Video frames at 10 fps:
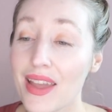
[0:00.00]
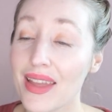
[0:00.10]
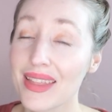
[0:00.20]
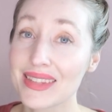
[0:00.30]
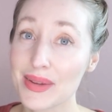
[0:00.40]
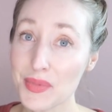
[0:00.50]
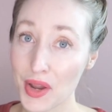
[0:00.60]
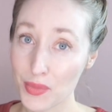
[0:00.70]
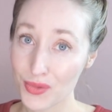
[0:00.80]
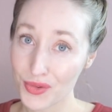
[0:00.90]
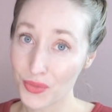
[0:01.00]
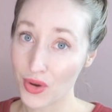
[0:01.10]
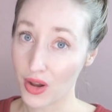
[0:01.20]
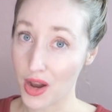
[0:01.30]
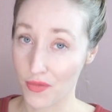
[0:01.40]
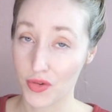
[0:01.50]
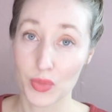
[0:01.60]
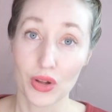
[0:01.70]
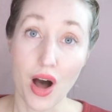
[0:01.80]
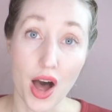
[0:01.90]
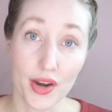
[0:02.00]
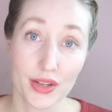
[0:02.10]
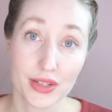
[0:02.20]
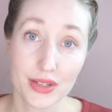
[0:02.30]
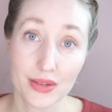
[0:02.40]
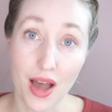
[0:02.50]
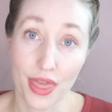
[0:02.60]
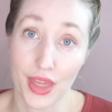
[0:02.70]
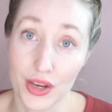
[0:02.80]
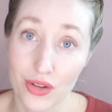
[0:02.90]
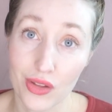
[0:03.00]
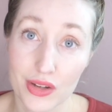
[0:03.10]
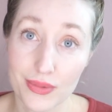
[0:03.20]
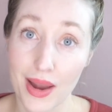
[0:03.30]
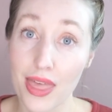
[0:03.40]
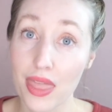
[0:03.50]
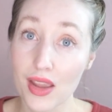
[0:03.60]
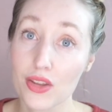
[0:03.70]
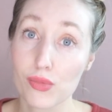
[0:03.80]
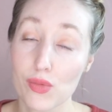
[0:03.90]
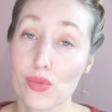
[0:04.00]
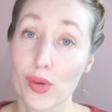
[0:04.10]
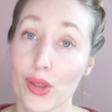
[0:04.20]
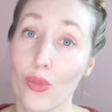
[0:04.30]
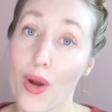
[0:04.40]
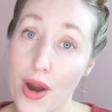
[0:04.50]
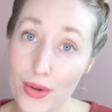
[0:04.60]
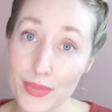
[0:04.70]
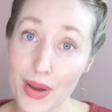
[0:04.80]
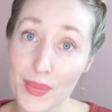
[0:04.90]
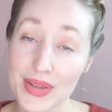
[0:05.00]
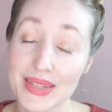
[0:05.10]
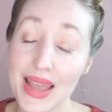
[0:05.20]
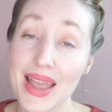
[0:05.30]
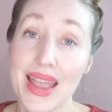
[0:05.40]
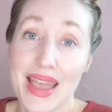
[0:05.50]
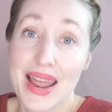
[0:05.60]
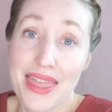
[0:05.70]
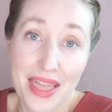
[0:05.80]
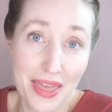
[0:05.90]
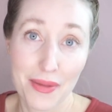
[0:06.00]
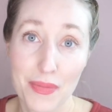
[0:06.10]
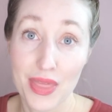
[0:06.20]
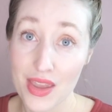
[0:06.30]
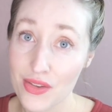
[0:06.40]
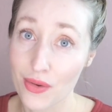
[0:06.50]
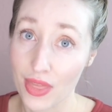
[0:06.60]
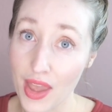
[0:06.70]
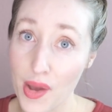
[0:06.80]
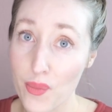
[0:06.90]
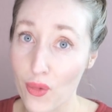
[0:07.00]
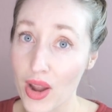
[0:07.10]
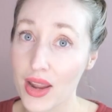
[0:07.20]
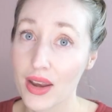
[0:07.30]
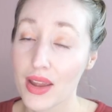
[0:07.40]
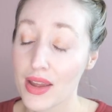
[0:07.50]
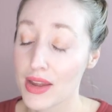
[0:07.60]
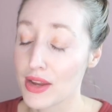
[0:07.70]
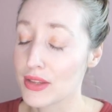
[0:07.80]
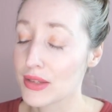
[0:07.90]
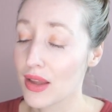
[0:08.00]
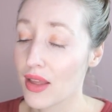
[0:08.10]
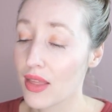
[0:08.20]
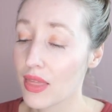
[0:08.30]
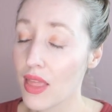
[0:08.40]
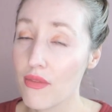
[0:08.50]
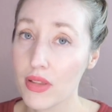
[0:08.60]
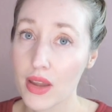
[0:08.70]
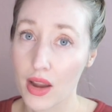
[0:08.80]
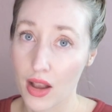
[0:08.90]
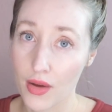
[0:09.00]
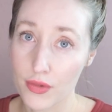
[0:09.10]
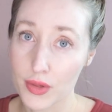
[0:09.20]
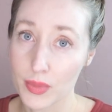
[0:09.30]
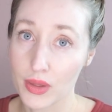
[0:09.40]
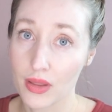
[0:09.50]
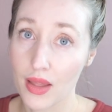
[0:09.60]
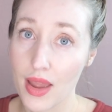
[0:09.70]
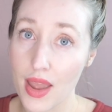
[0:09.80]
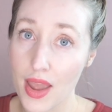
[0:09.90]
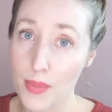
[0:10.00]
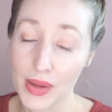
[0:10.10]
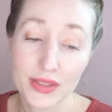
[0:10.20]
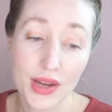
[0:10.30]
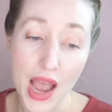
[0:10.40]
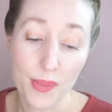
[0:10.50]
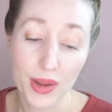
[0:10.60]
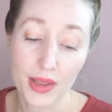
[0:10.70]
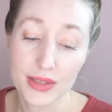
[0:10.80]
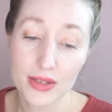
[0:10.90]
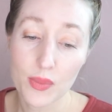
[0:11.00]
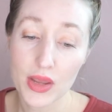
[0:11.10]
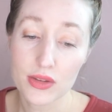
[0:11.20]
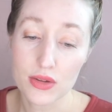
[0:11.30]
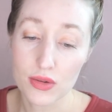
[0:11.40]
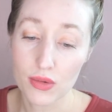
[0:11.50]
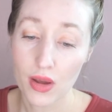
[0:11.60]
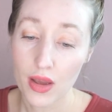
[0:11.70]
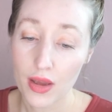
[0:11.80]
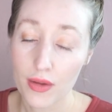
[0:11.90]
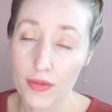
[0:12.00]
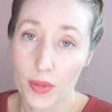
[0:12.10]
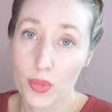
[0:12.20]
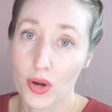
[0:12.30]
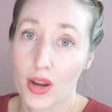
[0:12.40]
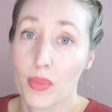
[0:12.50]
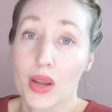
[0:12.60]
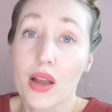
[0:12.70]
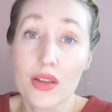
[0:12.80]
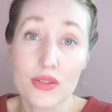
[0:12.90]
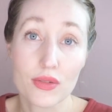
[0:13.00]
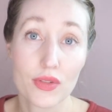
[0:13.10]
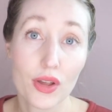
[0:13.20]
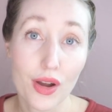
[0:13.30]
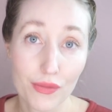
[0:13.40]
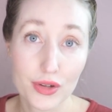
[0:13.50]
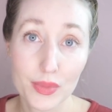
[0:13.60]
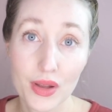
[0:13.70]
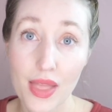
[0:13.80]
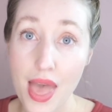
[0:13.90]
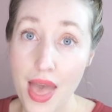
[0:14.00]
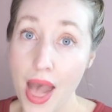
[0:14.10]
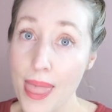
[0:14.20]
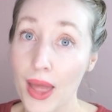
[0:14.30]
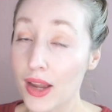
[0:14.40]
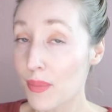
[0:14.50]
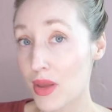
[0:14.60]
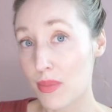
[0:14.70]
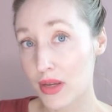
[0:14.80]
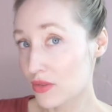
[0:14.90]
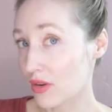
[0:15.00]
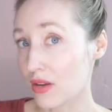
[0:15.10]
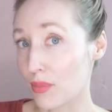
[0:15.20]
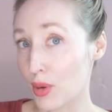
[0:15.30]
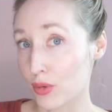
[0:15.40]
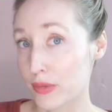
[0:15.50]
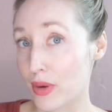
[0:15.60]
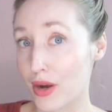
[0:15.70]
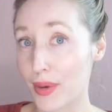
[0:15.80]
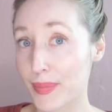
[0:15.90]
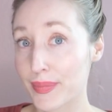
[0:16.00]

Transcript: And sometimes we just want comfortable, honest, authentic looks, right? Things we would really wear as mamas. And I think these are them, right? It's lovely and comfortable and makes you happy and still makes you feel pretty because you feel comfortable. And that can be a big struggle postpartum.